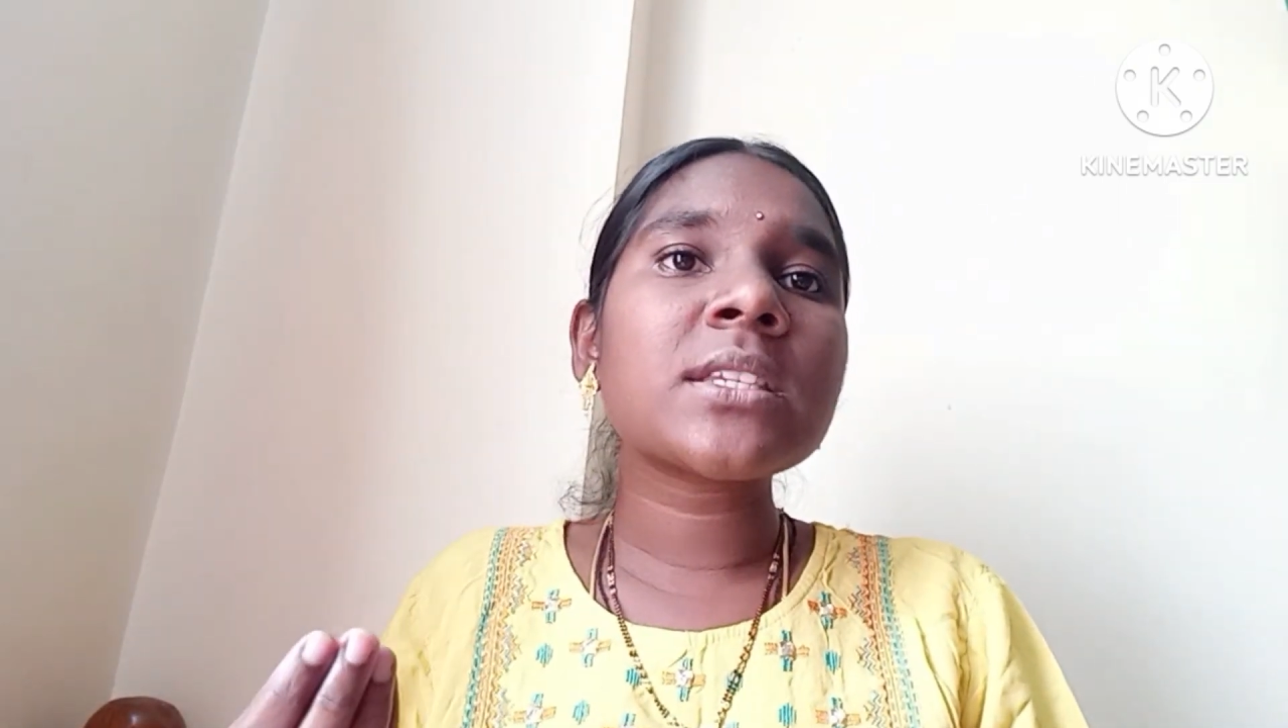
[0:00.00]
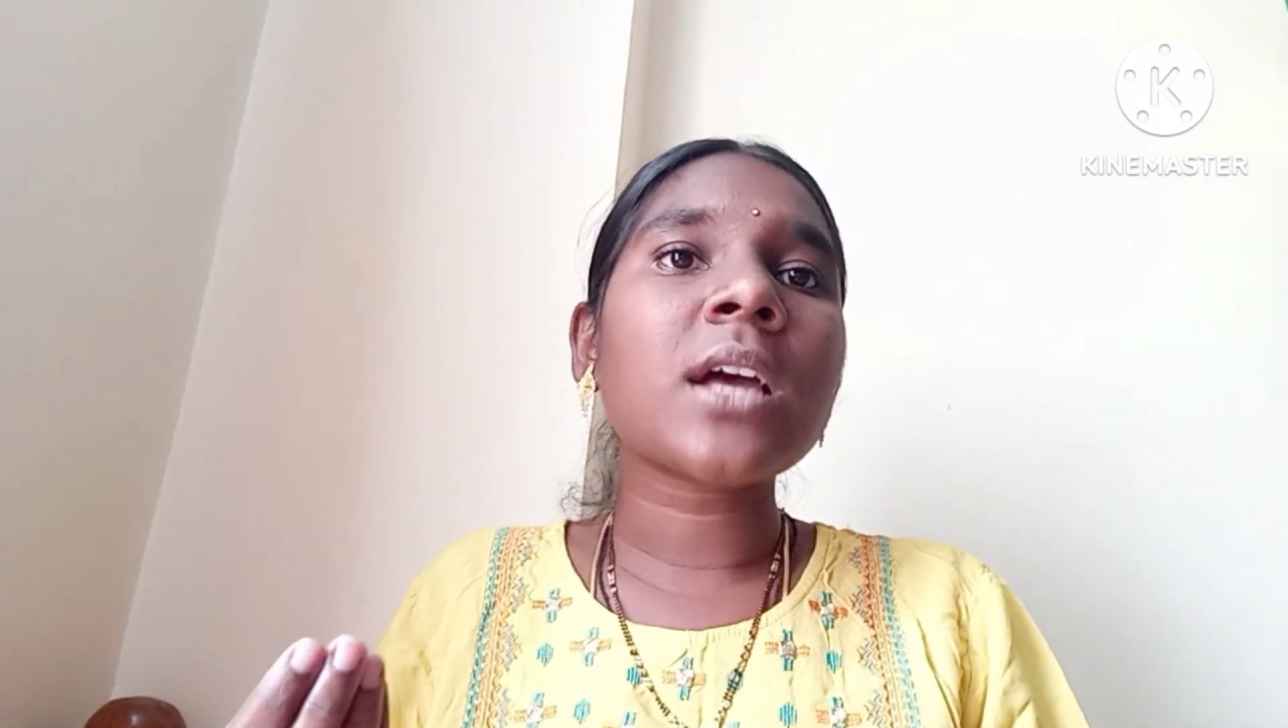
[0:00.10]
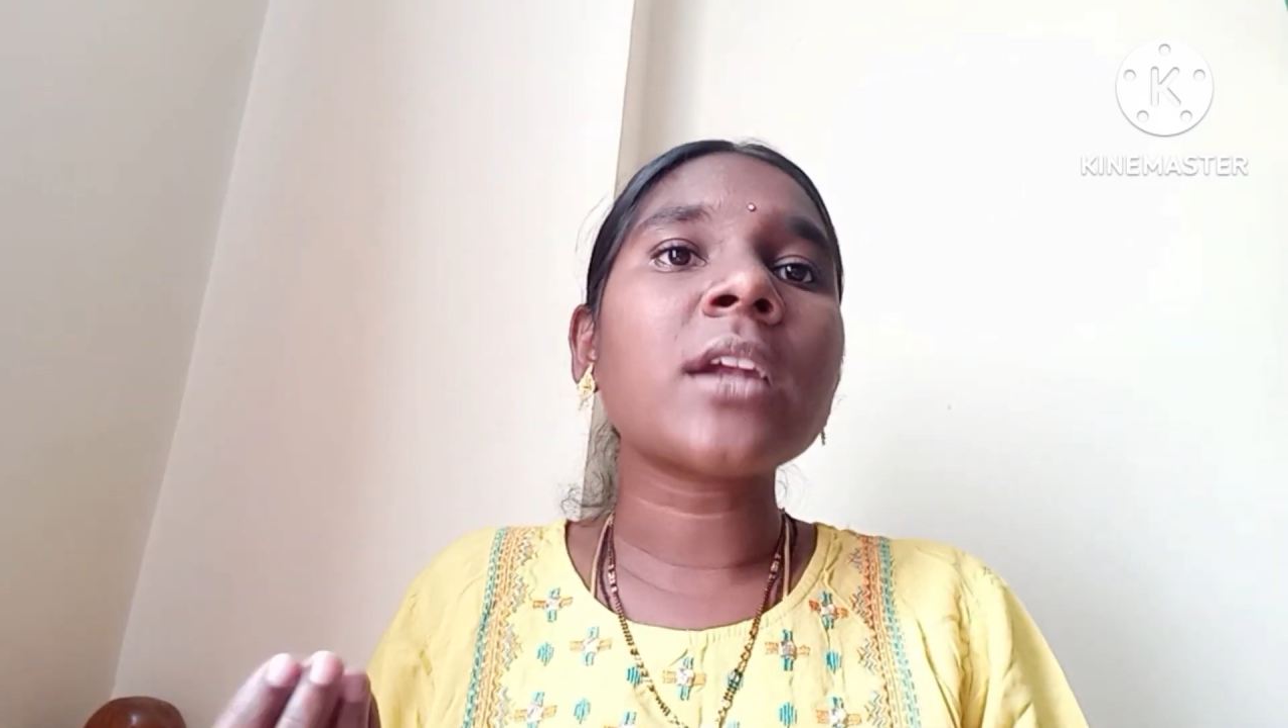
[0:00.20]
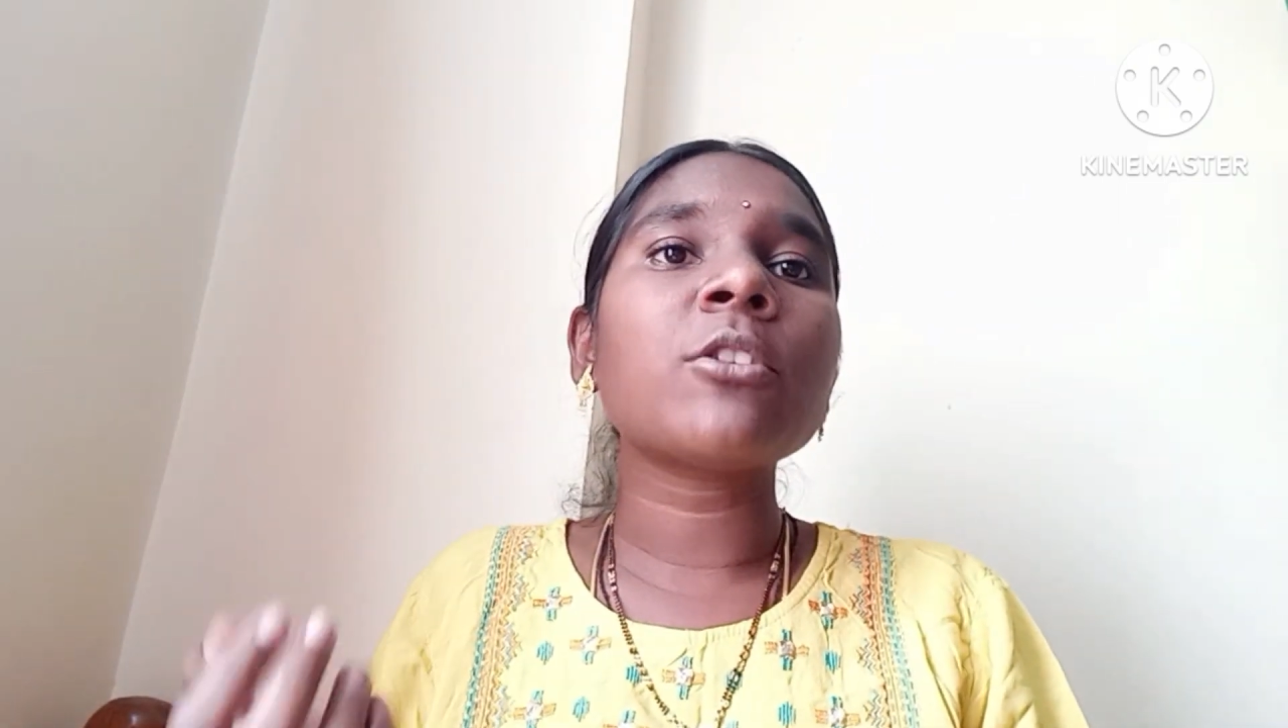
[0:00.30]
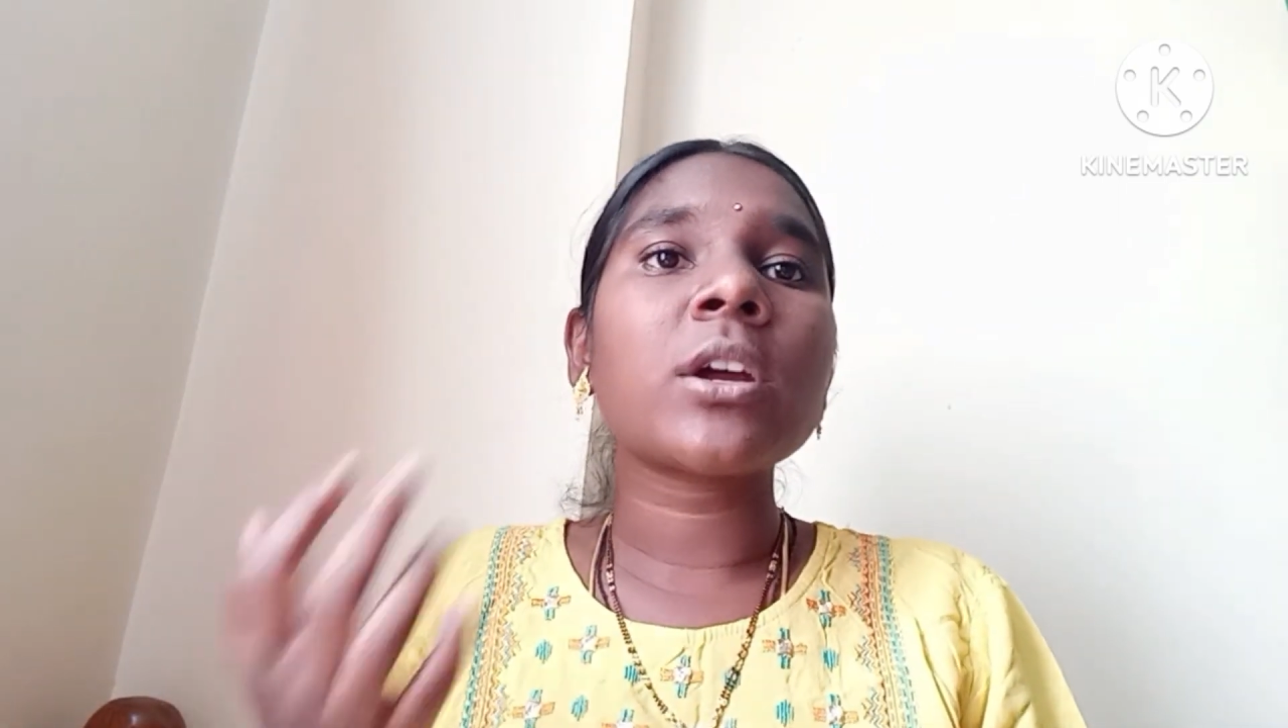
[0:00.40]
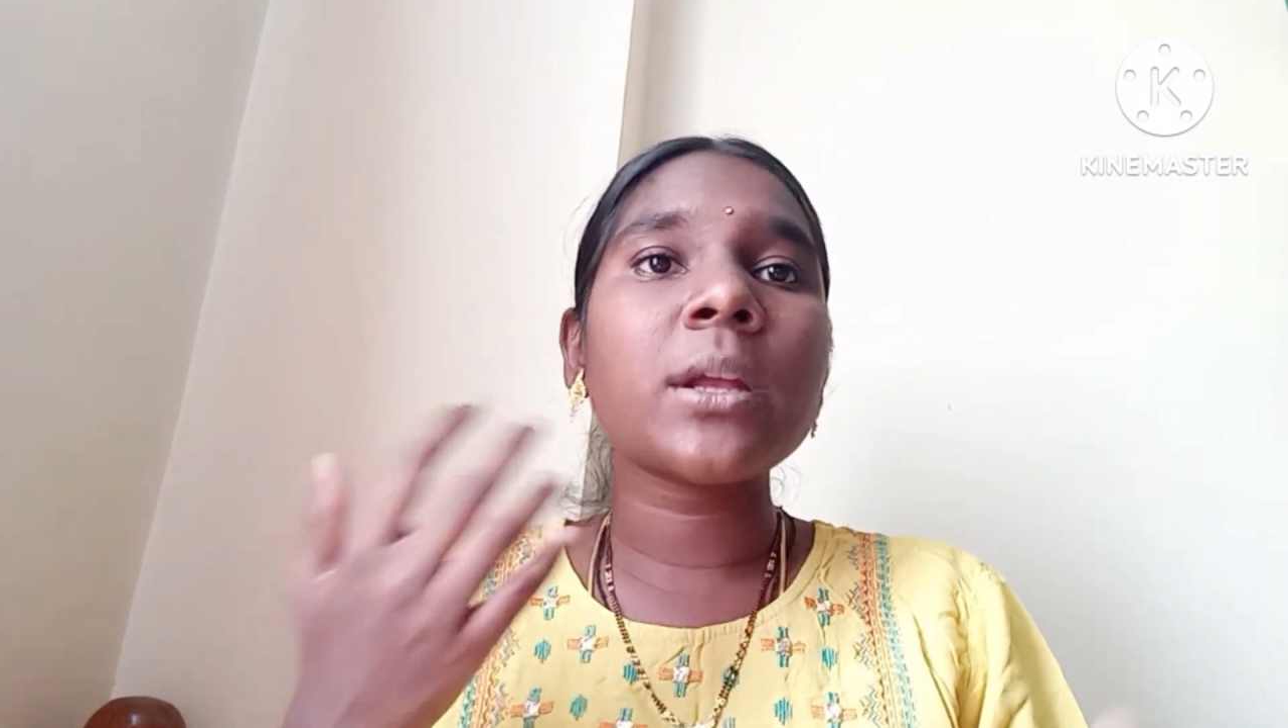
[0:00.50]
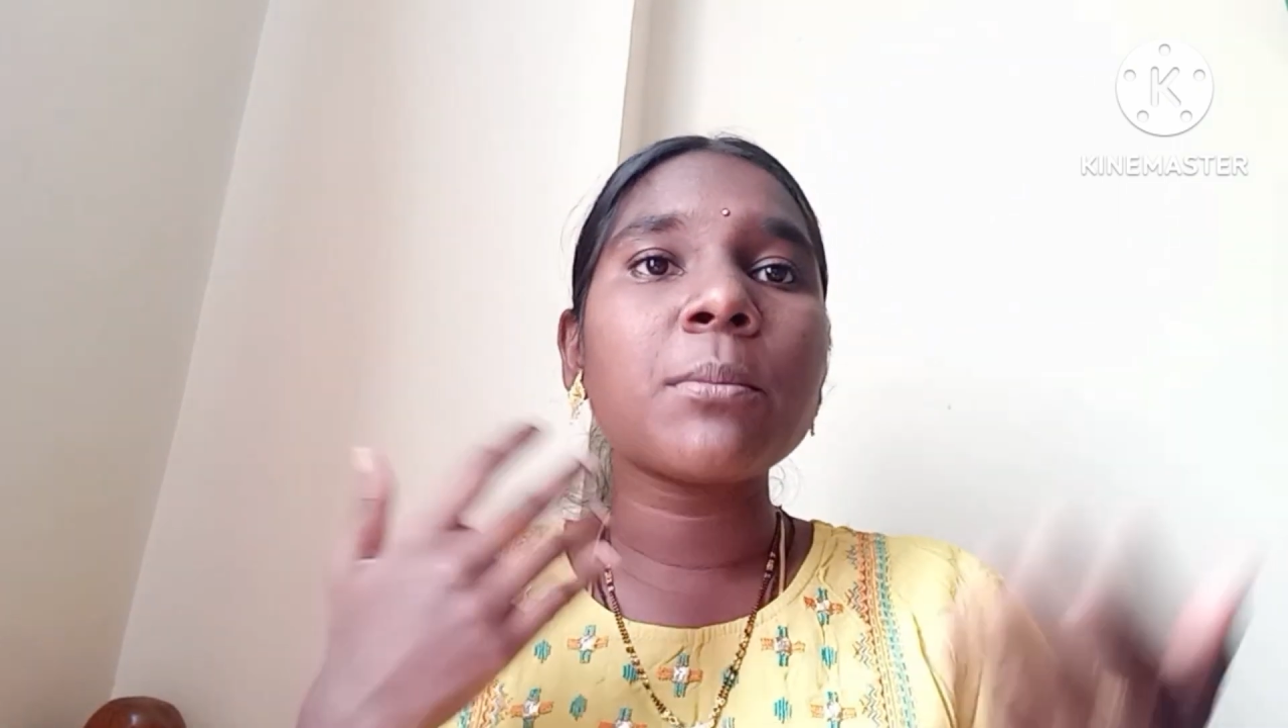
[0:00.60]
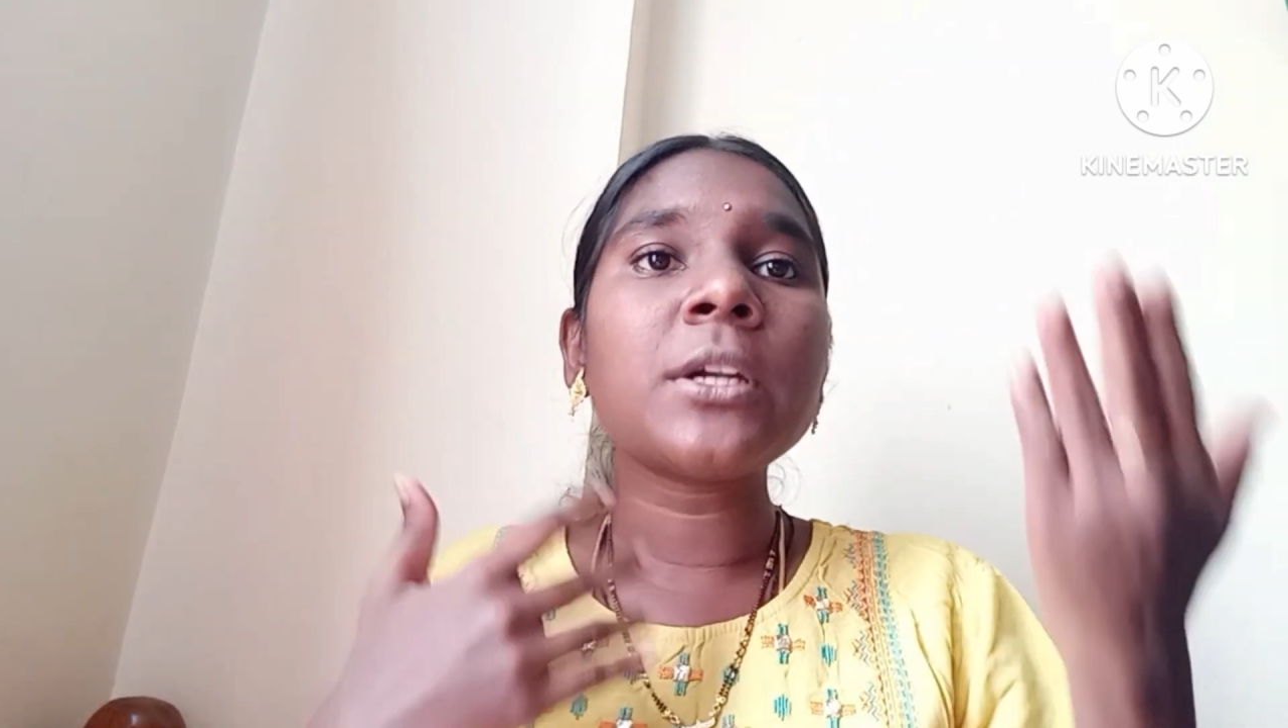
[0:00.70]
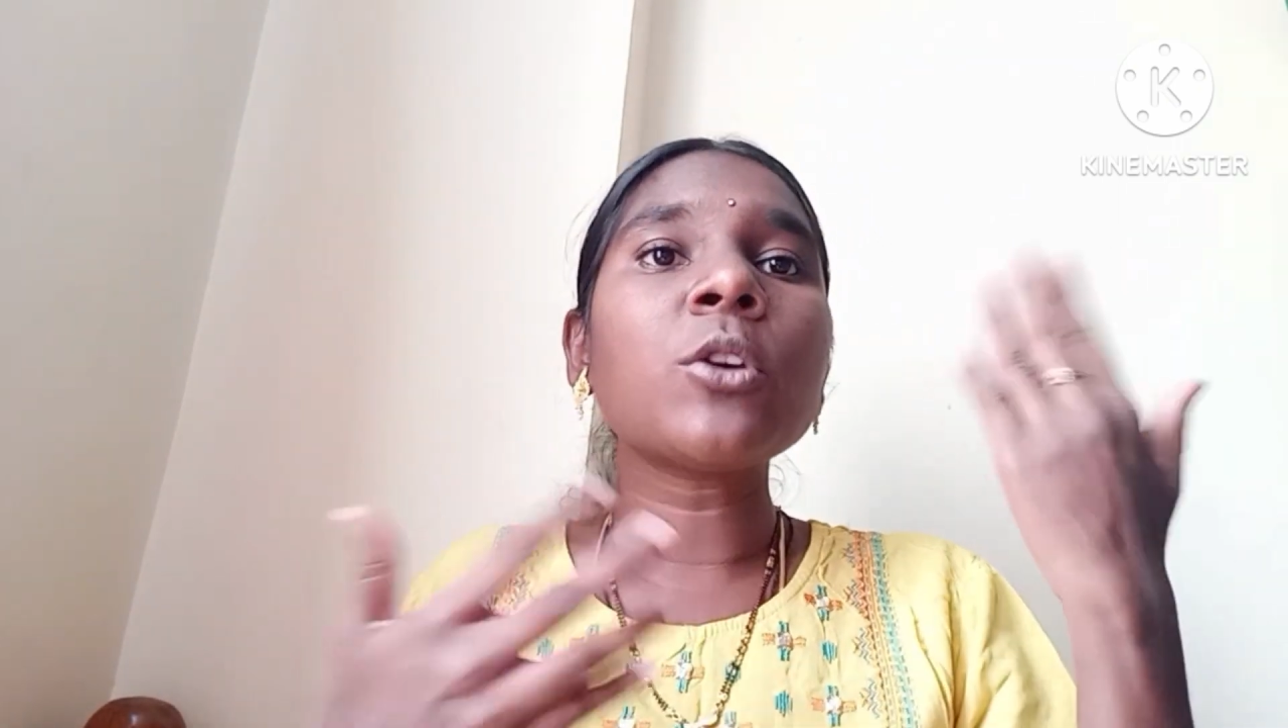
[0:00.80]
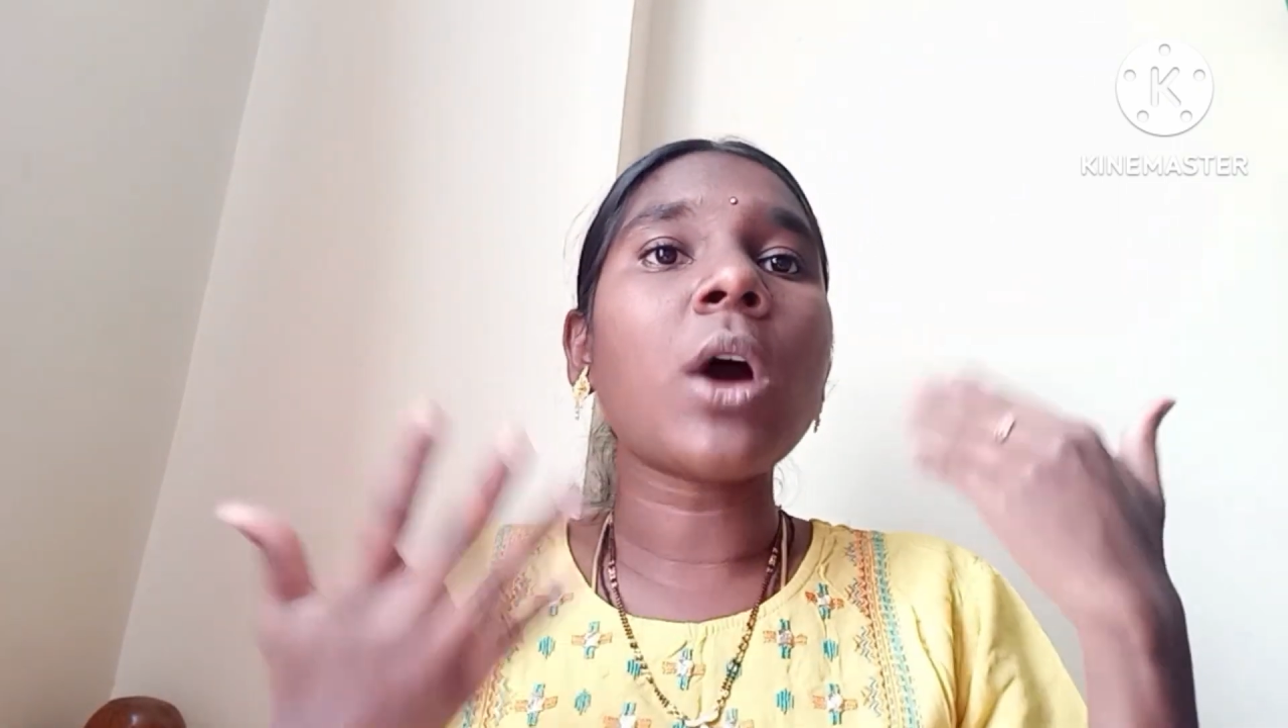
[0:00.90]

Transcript: that you are able to